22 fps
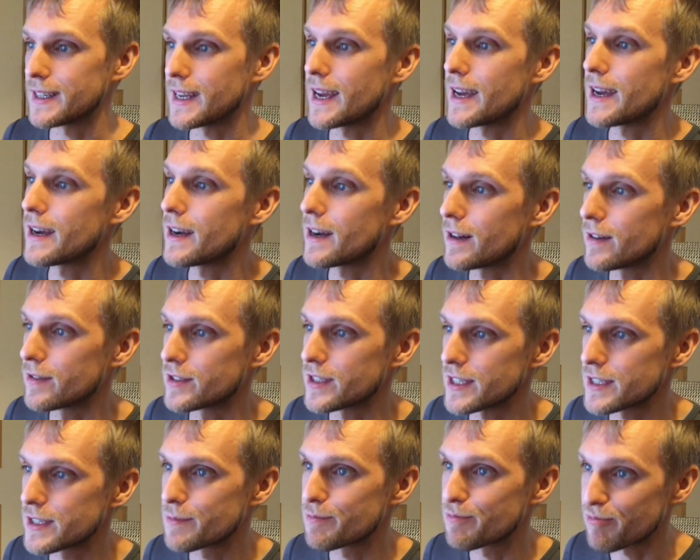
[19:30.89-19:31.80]
Now I'll
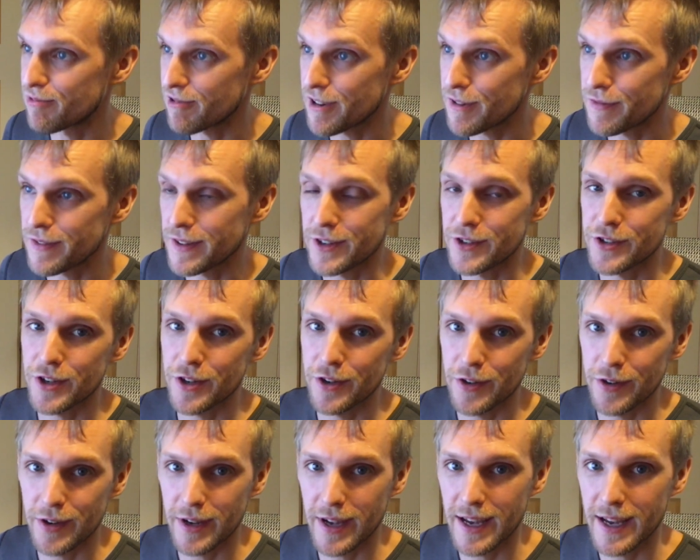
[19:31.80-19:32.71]
just briefly show
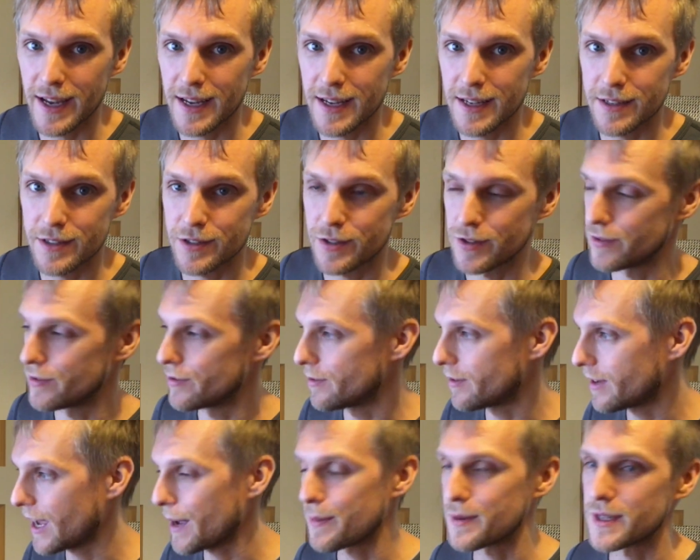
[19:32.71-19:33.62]
you how
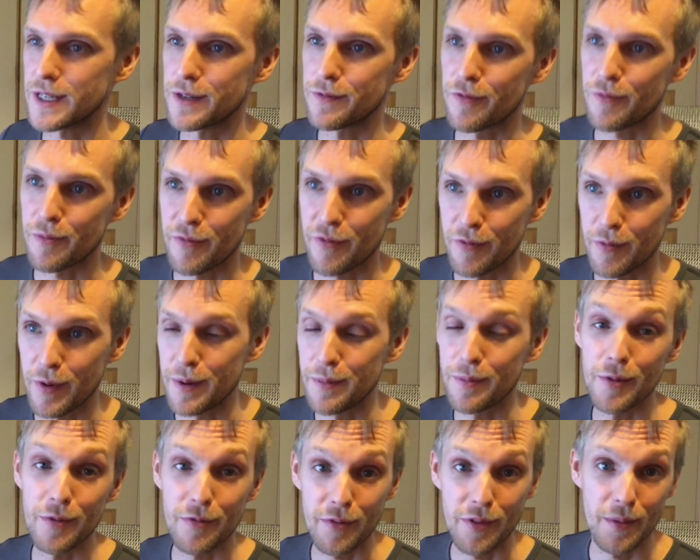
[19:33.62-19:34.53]
to capture
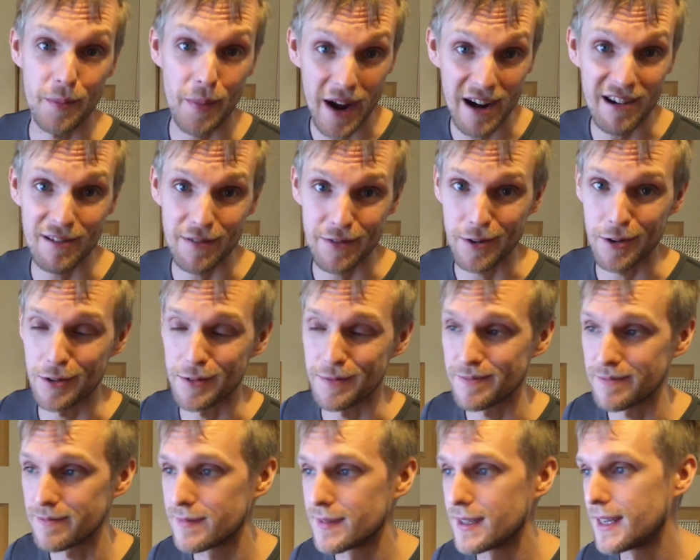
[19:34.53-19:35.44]
input from the
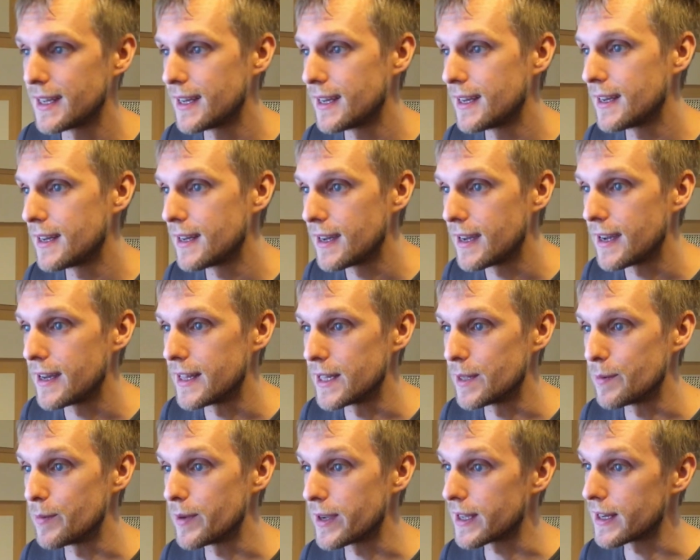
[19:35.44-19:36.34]
microphone,
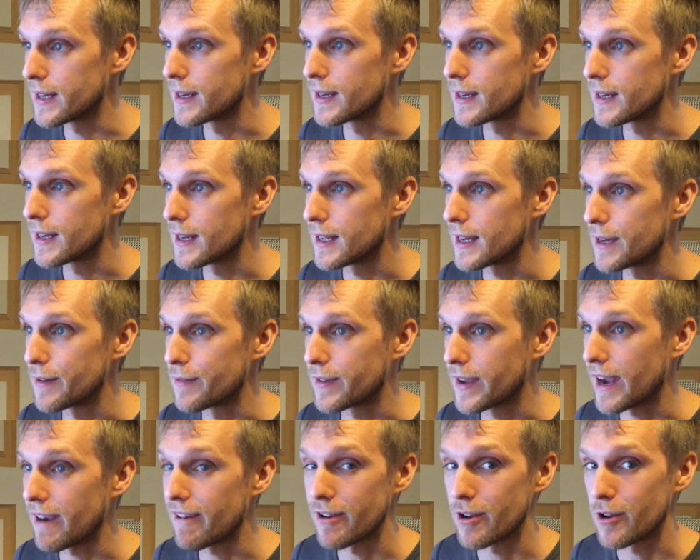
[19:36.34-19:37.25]
and then we can
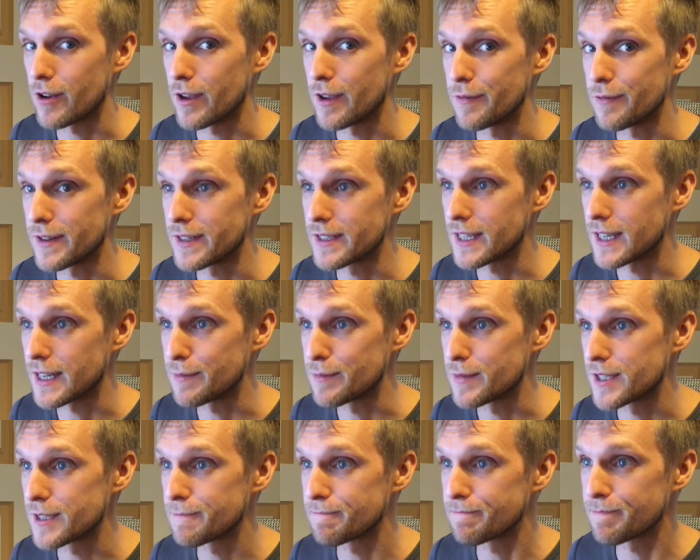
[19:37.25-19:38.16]
have karaoke fun
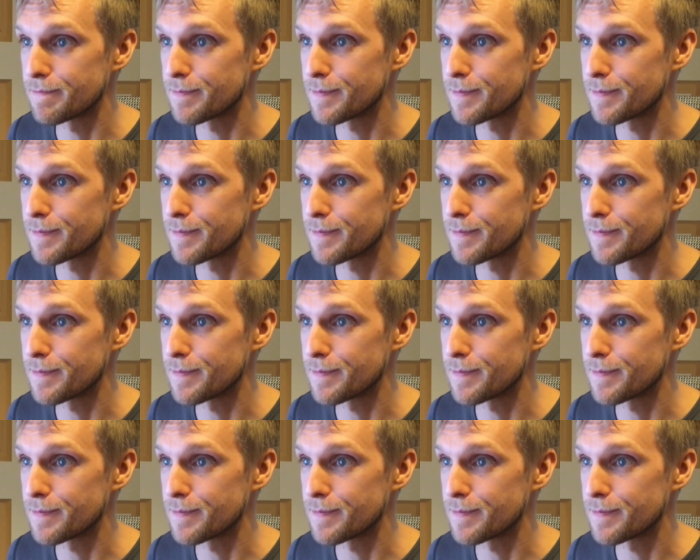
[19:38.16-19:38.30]
times.